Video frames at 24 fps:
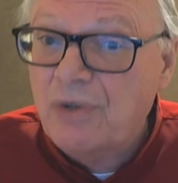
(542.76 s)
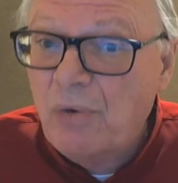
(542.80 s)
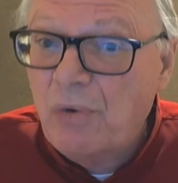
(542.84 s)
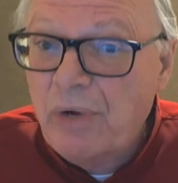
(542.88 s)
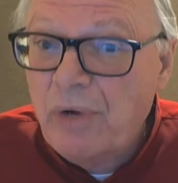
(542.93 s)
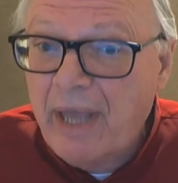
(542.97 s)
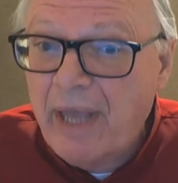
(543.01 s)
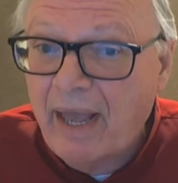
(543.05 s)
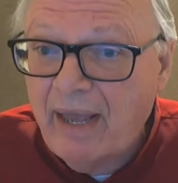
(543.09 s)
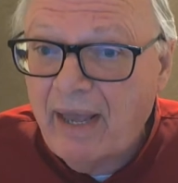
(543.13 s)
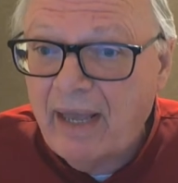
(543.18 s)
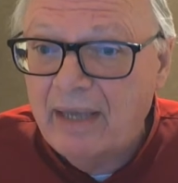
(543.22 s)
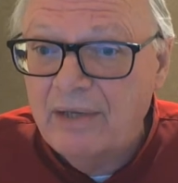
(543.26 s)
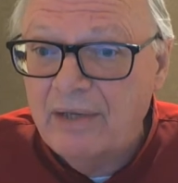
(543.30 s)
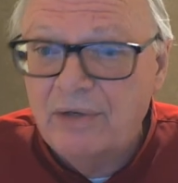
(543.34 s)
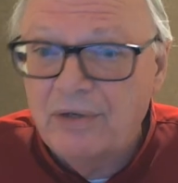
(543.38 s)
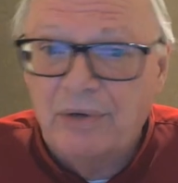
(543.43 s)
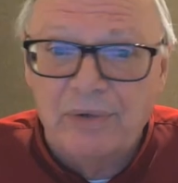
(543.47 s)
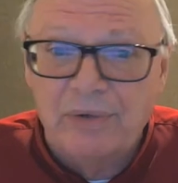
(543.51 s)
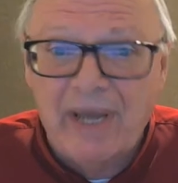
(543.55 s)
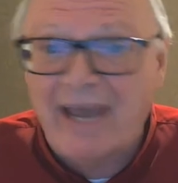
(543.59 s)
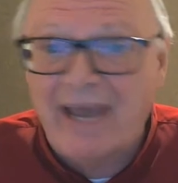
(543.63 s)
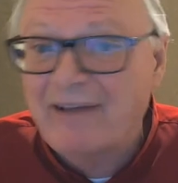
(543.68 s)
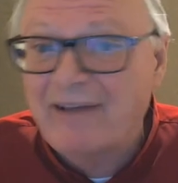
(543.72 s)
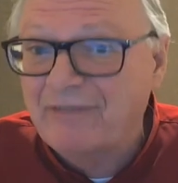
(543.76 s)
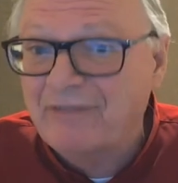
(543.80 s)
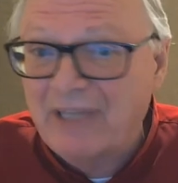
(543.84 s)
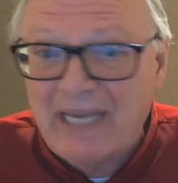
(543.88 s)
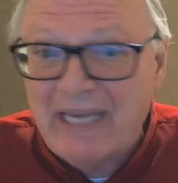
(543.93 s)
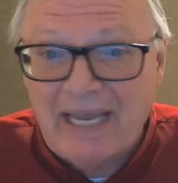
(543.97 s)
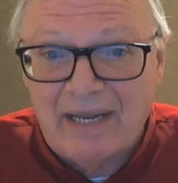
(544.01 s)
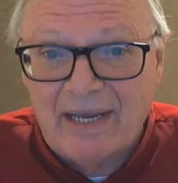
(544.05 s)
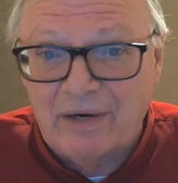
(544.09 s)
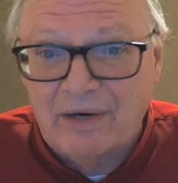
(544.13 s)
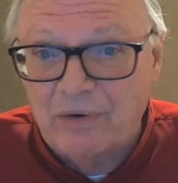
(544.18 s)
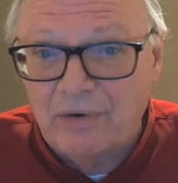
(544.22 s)
okay. You don't have to
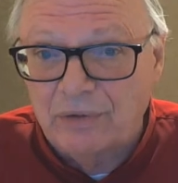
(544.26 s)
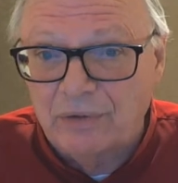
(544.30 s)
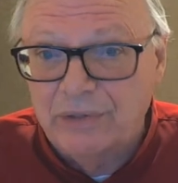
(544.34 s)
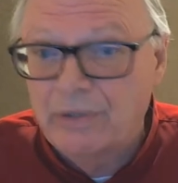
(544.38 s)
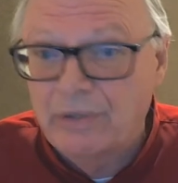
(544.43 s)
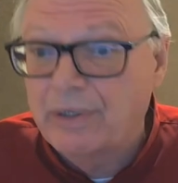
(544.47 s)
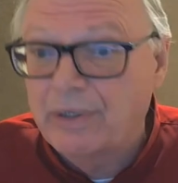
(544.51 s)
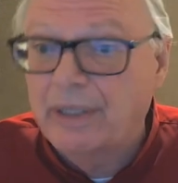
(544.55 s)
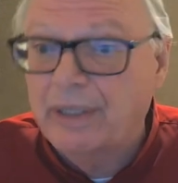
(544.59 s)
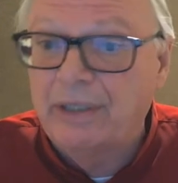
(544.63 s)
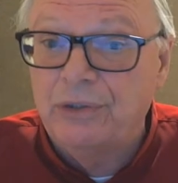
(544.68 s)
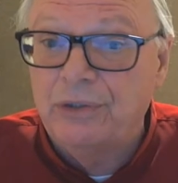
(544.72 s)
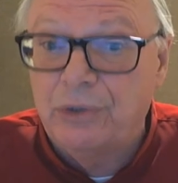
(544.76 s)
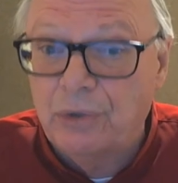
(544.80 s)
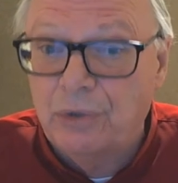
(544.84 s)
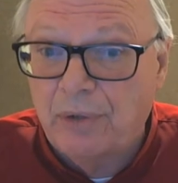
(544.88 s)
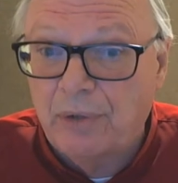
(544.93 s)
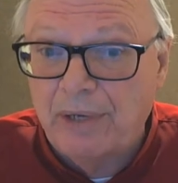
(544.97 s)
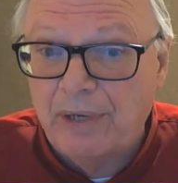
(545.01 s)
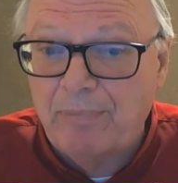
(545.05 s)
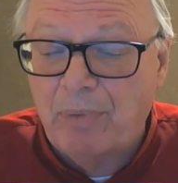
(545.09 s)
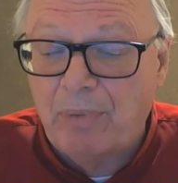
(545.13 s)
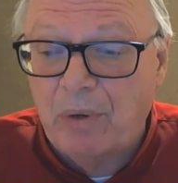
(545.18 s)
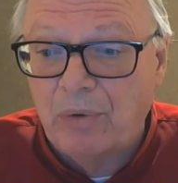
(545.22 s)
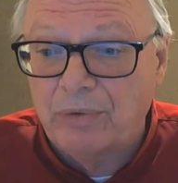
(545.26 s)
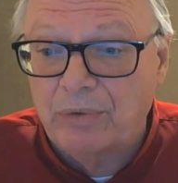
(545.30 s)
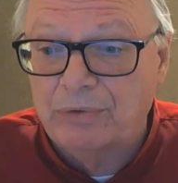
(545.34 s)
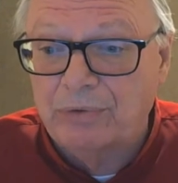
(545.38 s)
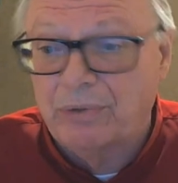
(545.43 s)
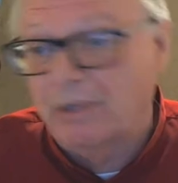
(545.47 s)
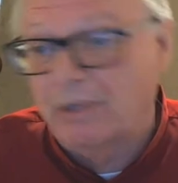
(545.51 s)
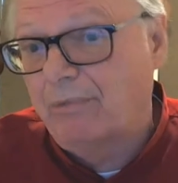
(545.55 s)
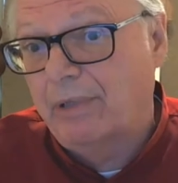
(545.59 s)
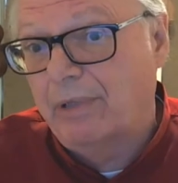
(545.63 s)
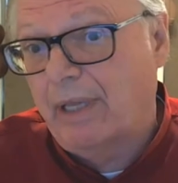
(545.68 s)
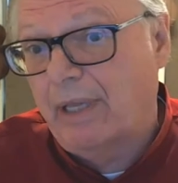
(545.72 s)
get it all. You can enjoy
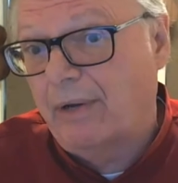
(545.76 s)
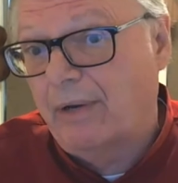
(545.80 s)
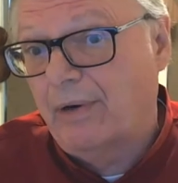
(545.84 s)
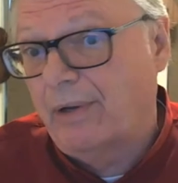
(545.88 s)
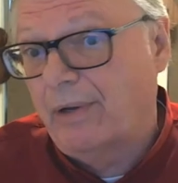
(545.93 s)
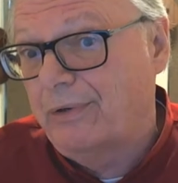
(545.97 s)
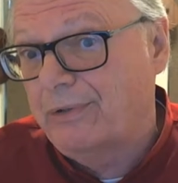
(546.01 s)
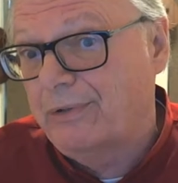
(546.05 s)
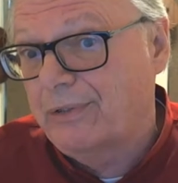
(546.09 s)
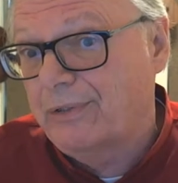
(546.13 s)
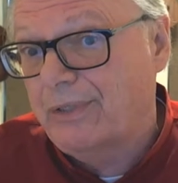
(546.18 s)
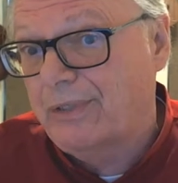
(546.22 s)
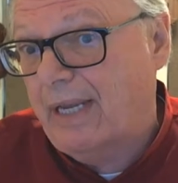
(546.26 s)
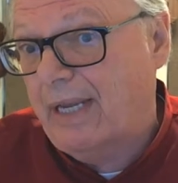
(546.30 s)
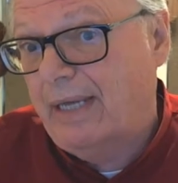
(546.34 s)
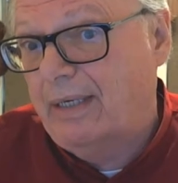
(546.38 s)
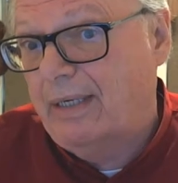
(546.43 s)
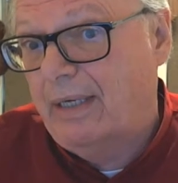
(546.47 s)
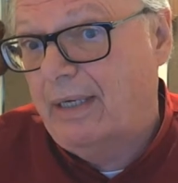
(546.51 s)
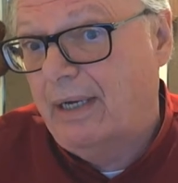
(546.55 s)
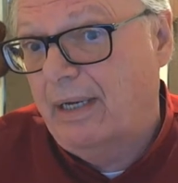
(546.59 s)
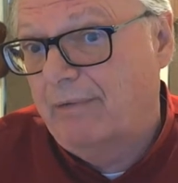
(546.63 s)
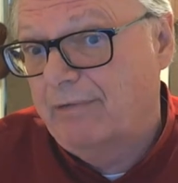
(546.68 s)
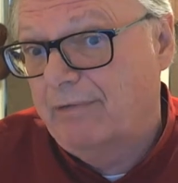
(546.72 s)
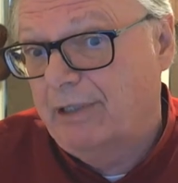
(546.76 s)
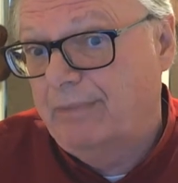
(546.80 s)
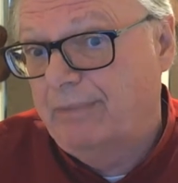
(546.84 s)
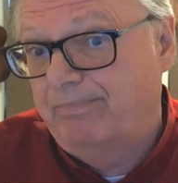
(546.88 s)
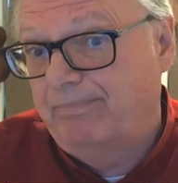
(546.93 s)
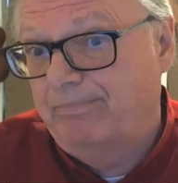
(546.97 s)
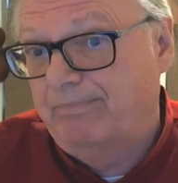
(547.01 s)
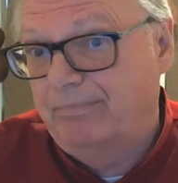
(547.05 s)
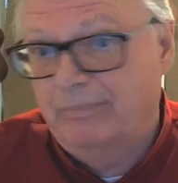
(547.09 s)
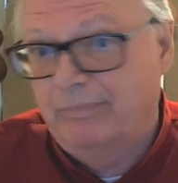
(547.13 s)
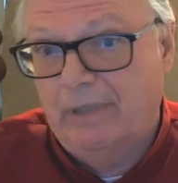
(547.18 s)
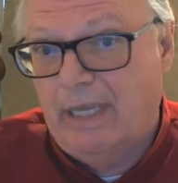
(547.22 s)
poetry without understanding every
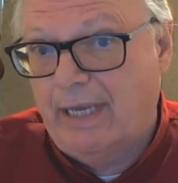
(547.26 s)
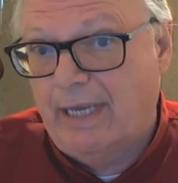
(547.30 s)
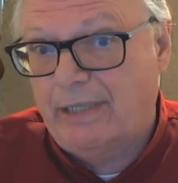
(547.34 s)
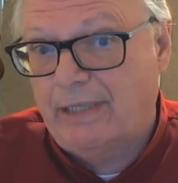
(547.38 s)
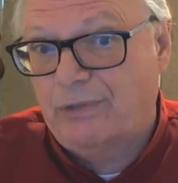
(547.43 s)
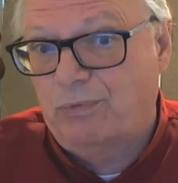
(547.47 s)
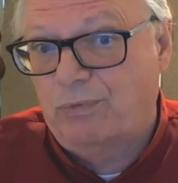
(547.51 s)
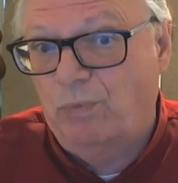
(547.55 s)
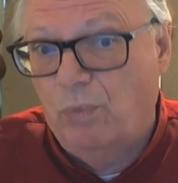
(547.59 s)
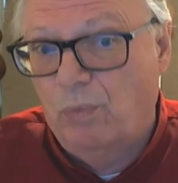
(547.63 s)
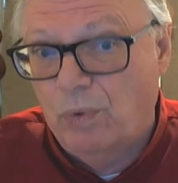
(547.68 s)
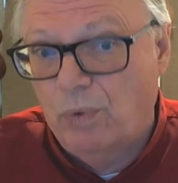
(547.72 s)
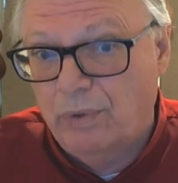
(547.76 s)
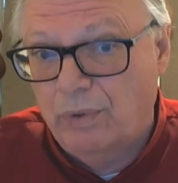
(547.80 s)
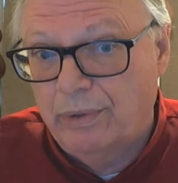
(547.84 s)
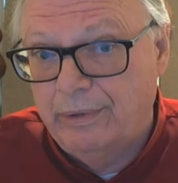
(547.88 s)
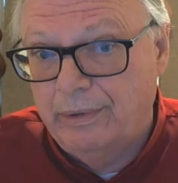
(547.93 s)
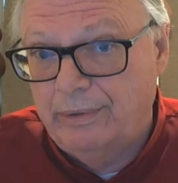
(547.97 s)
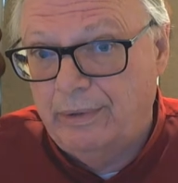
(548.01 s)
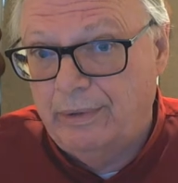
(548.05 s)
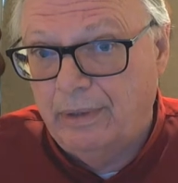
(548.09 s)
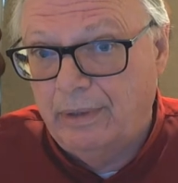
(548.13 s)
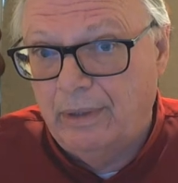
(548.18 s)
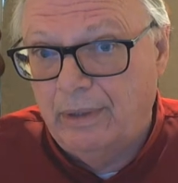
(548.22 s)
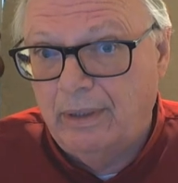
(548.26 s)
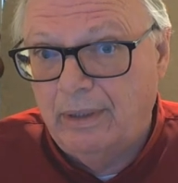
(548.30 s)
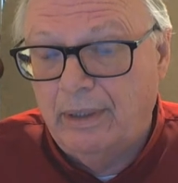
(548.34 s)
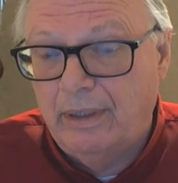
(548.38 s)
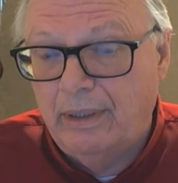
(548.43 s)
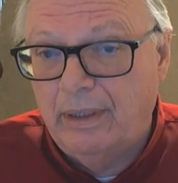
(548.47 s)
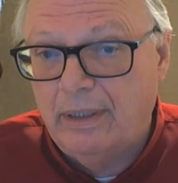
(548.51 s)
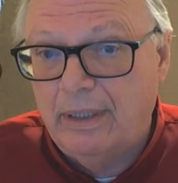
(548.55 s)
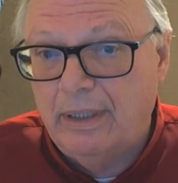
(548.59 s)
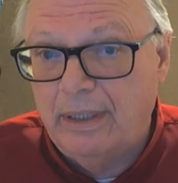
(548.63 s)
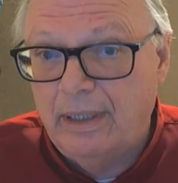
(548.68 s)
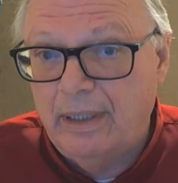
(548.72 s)
last word
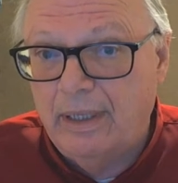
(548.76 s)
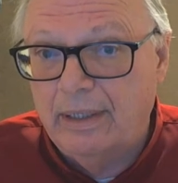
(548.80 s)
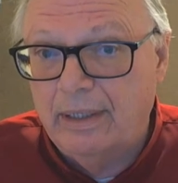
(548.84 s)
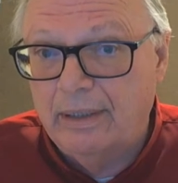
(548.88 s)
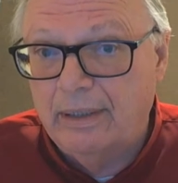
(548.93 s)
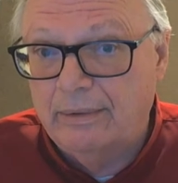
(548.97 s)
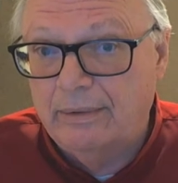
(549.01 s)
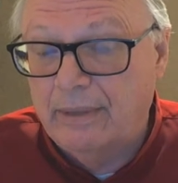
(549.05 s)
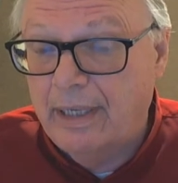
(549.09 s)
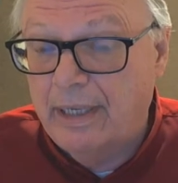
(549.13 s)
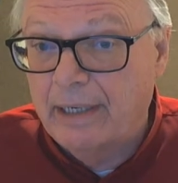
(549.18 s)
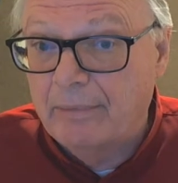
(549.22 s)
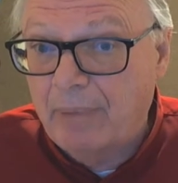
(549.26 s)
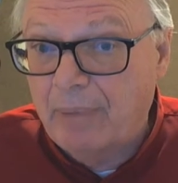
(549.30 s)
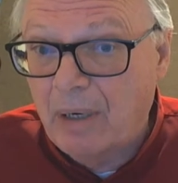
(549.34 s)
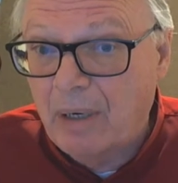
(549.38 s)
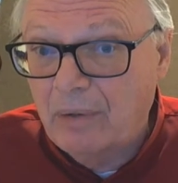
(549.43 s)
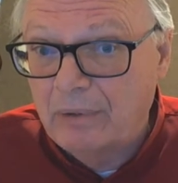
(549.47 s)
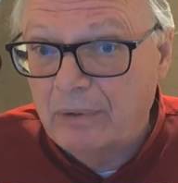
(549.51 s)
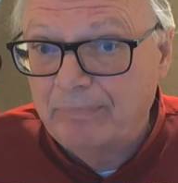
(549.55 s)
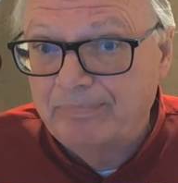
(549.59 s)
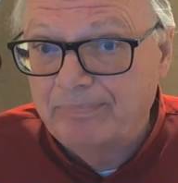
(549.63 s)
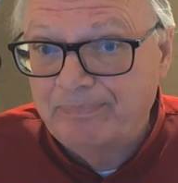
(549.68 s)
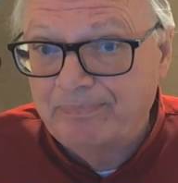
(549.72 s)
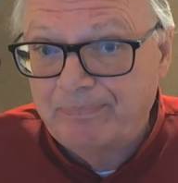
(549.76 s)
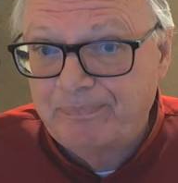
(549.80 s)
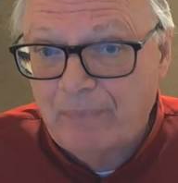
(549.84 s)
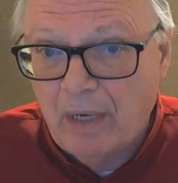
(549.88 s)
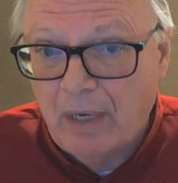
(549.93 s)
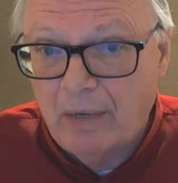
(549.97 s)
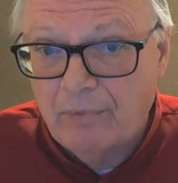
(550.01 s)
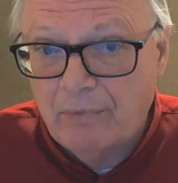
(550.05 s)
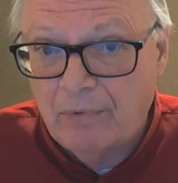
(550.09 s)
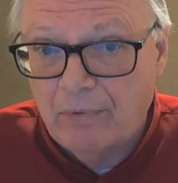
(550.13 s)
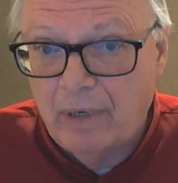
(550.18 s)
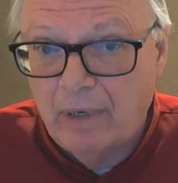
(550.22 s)
uh, in a poem,
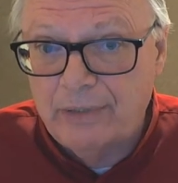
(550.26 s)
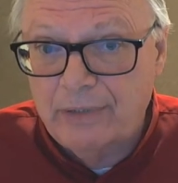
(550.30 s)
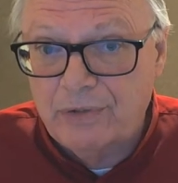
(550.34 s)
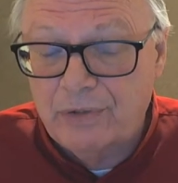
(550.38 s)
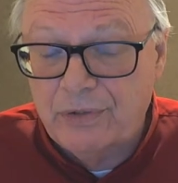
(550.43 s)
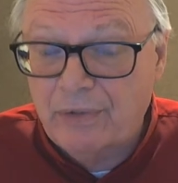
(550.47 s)
right?